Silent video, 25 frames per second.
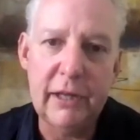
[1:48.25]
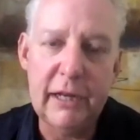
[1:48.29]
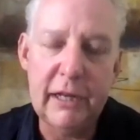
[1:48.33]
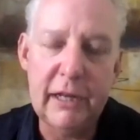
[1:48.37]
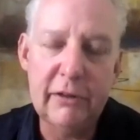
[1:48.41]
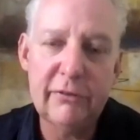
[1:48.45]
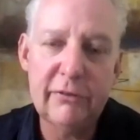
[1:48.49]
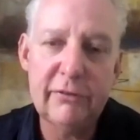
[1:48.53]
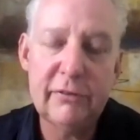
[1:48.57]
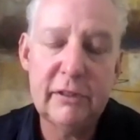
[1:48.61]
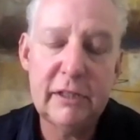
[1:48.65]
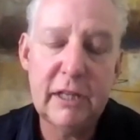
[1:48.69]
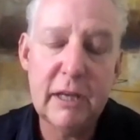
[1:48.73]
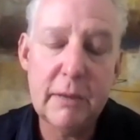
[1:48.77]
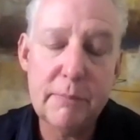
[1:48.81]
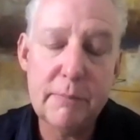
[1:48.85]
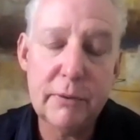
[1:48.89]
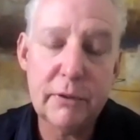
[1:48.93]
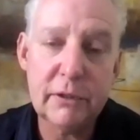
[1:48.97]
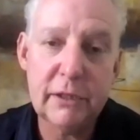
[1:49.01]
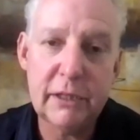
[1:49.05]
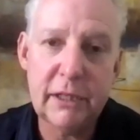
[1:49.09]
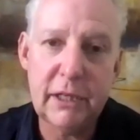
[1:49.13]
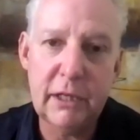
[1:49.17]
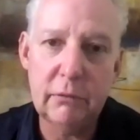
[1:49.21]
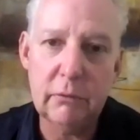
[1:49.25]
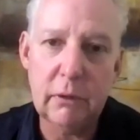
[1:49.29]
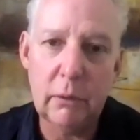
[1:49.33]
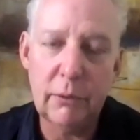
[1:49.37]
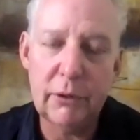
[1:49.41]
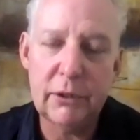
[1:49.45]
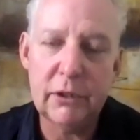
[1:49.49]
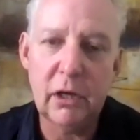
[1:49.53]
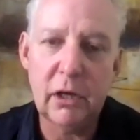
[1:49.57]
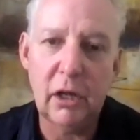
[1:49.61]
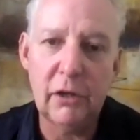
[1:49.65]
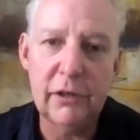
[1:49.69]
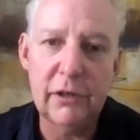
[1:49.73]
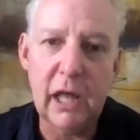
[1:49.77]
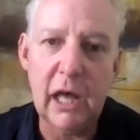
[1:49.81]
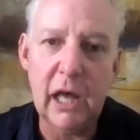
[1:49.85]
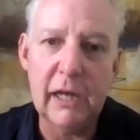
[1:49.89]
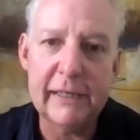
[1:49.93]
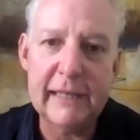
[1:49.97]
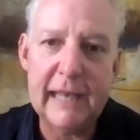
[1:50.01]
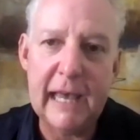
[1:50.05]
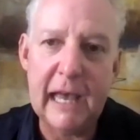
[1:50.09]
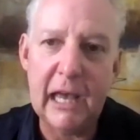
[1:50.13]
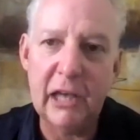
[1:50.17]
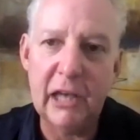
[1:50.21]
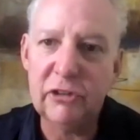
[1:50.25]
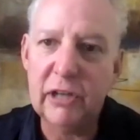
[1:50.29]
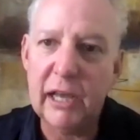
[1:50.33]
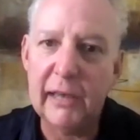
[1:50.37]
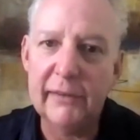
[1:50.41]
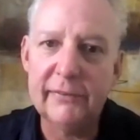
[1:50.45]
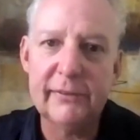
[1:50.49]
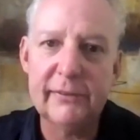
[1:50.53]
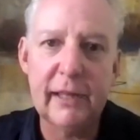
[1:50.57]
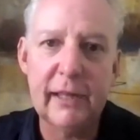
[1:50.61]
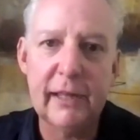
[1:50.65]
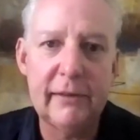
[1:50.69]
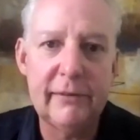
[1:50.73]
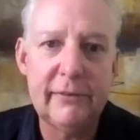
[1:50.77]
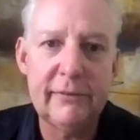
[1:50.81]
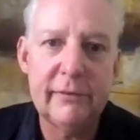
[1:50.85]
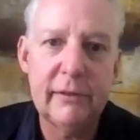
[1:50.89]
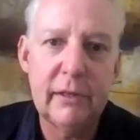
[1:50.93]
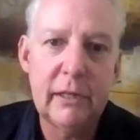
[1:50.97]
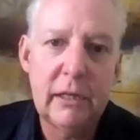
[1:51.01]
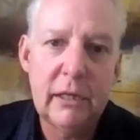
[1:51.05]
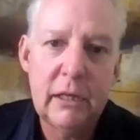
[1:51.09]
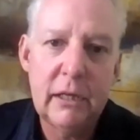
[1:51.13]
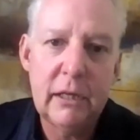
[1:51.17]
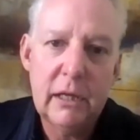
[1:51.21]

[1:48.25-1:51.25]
and it's typically in what we call non-cash assets.